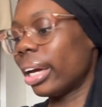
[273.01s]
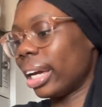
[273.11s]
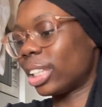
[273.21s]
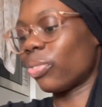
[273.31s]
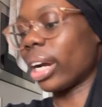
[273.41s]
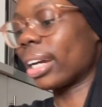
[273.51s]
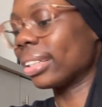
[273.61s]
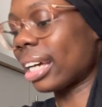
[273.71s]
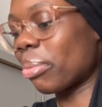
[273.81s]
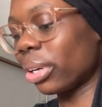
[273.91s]
it's fine
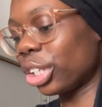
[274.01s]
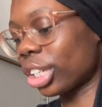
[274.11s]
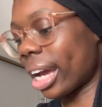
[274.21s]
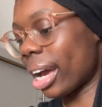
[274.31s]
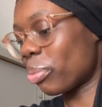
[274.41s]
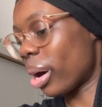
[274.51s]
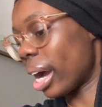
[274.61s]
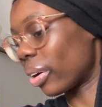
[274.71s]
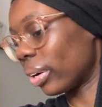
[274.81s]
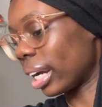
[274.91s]
because I'm gonna share what
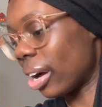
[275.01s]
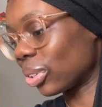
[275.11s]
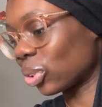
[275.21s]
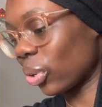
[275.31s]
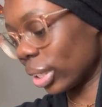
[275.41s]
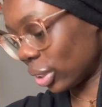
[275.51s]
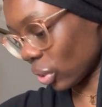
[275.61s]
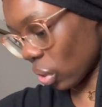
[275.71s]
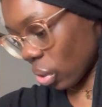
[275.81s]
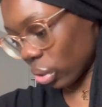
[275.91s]
I got now, so it's
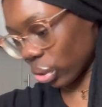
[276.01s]
all